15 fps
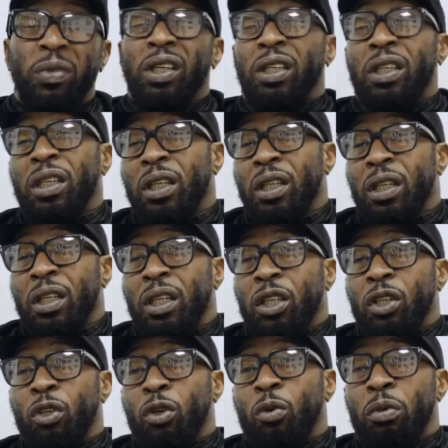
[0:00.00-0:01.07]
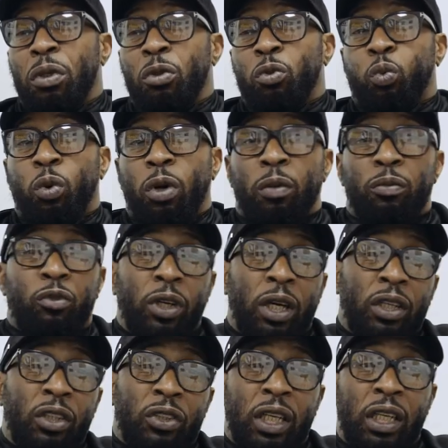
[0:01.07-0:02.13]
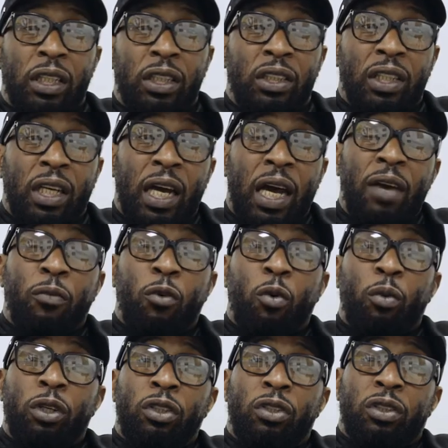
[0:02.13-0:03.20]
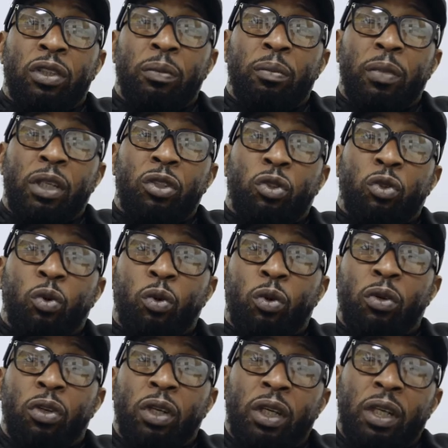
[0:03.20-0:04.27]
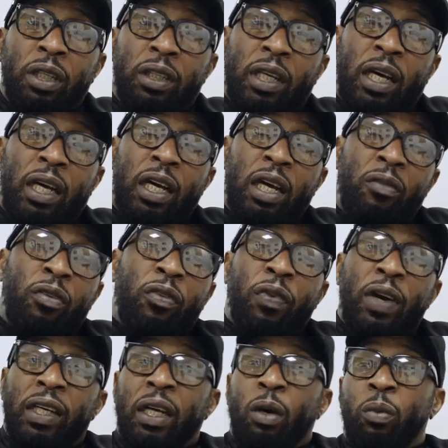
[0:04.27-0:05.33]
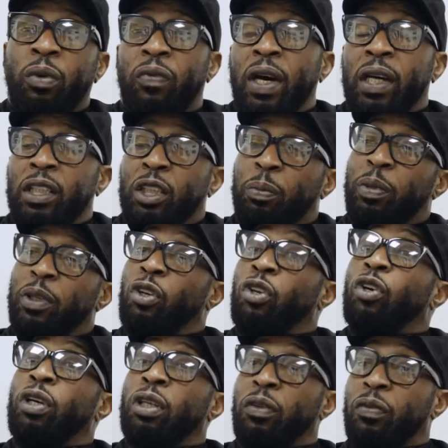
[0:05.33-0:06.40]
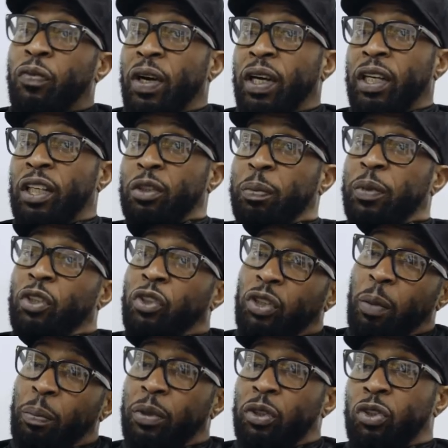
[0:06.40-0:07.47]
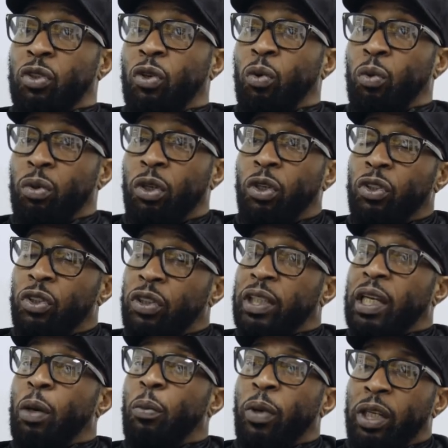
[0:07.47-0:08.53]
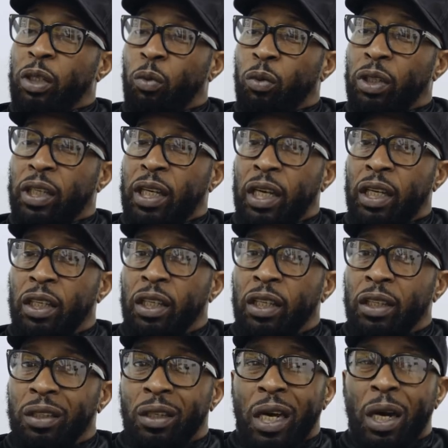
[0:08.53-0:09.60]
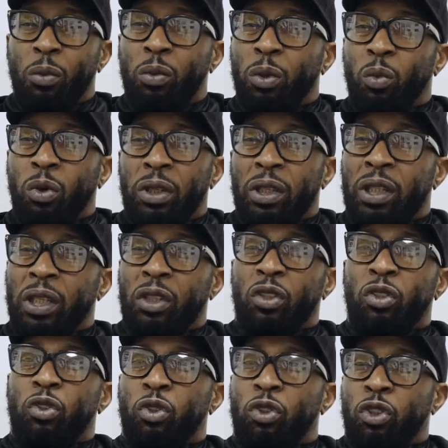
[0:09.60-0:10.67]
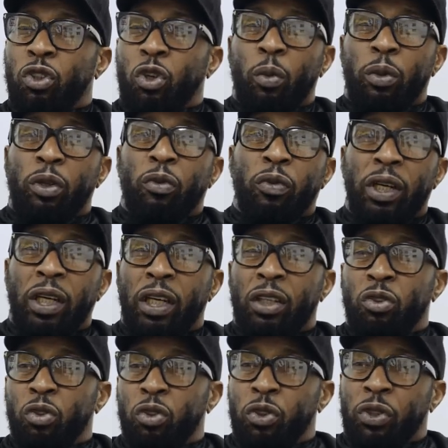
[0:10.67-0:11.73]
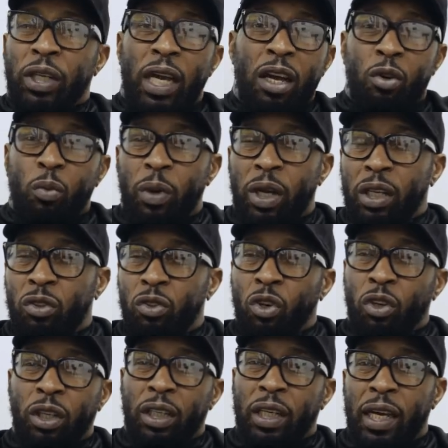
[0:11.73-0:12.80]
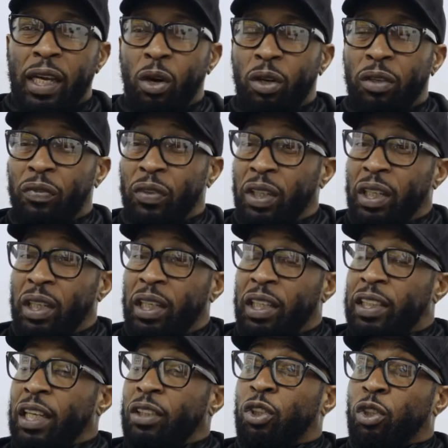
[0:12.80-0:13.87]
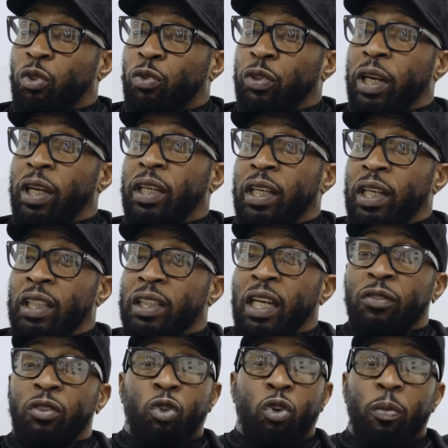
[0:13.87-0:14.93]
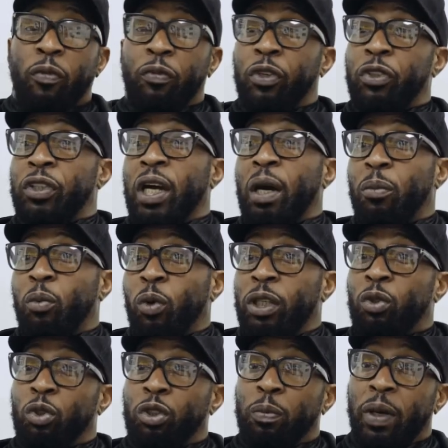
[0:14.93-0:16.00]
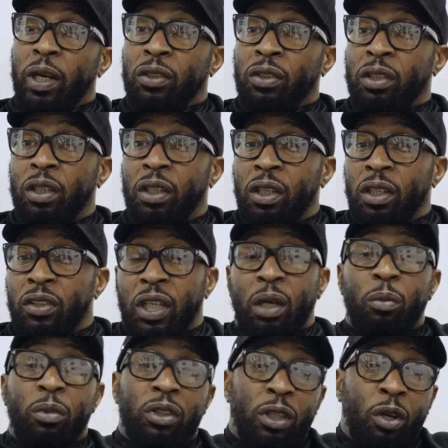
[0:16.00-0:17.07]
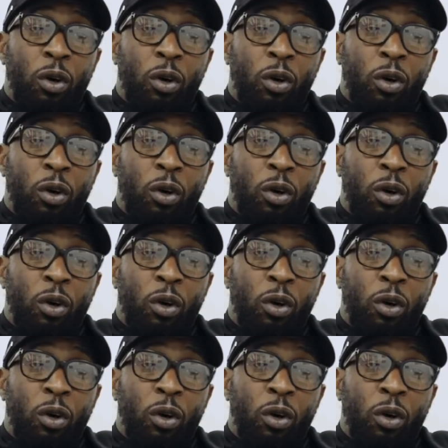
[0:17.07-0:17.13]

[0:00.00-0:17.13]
me, you know, is what I'm trying to say is I've always made sure that every fight that we've had has been a learning fight. It's been a stepping stone to get where you want to get. I wouldn't want Lyndon just to go in the ring and just tear away and knock a guy out. He's had to create it. He's had to come off the jab, what he does best. Same with